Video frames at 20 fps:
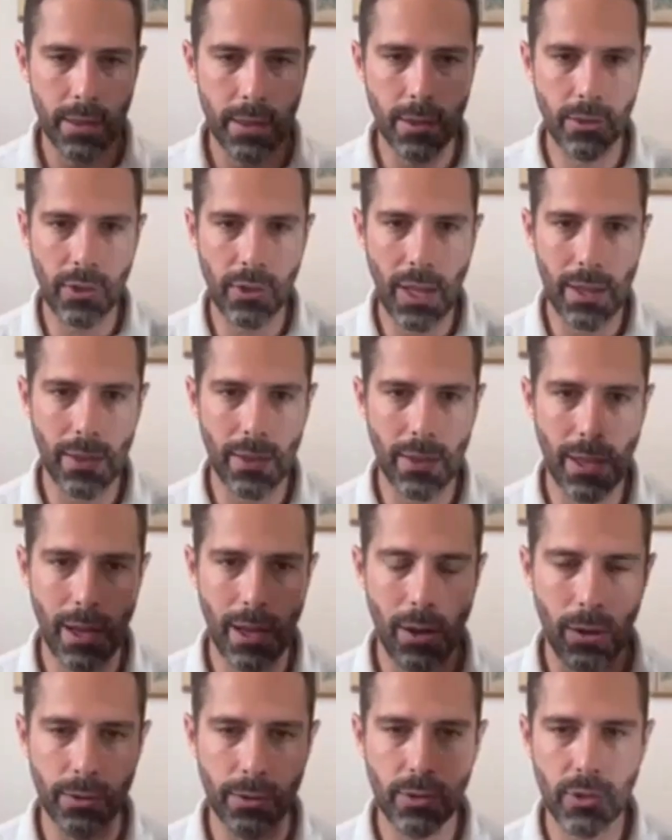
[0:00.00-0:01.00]
set
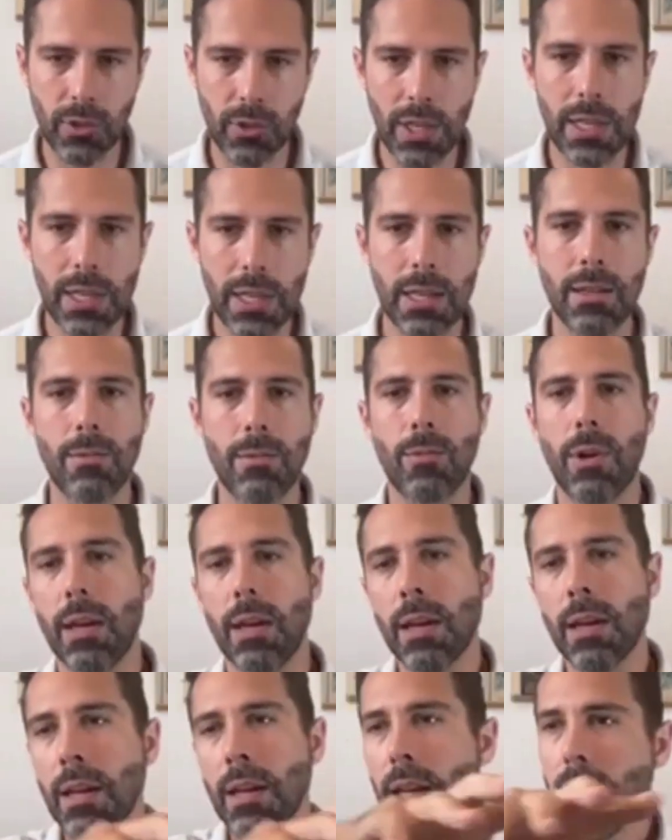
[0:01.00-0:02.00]
that whole scene
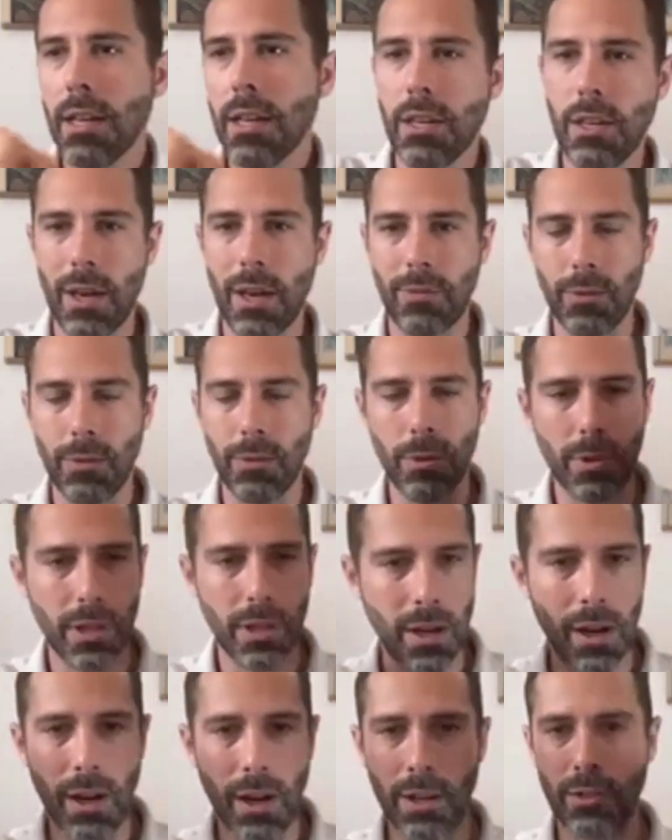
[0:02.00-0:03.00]
where you have all
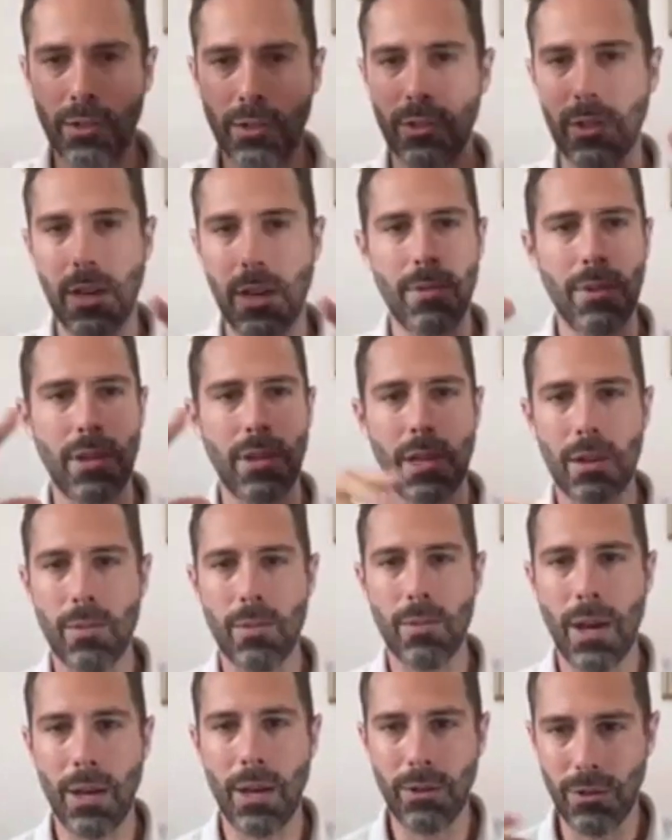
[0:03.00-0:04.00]
the cast and everything
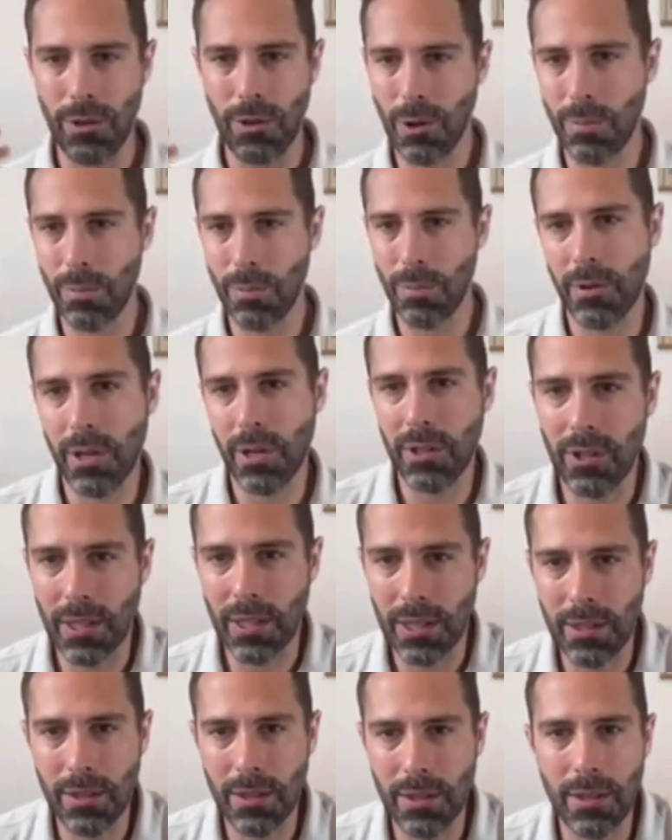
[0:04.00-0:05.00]
around you
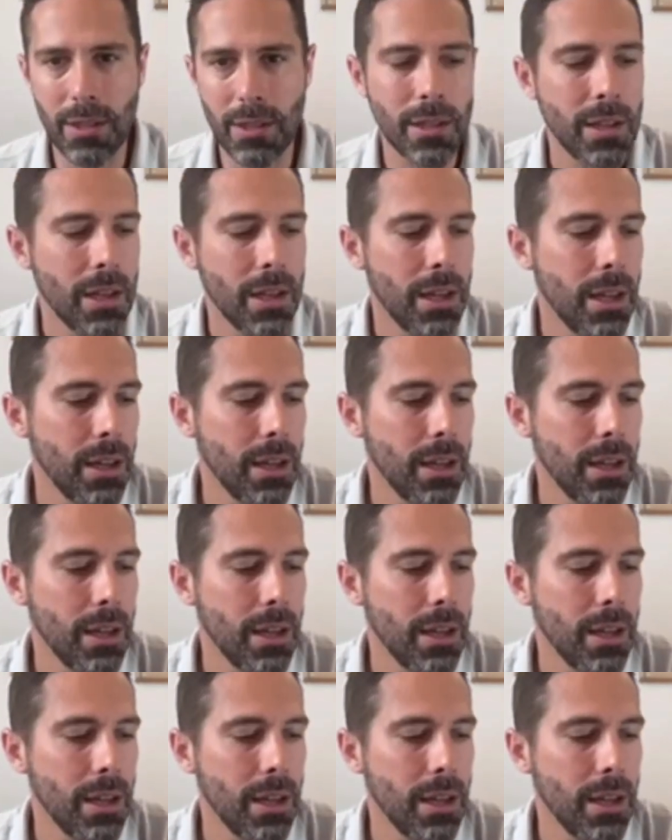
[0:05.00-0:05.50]
operating in the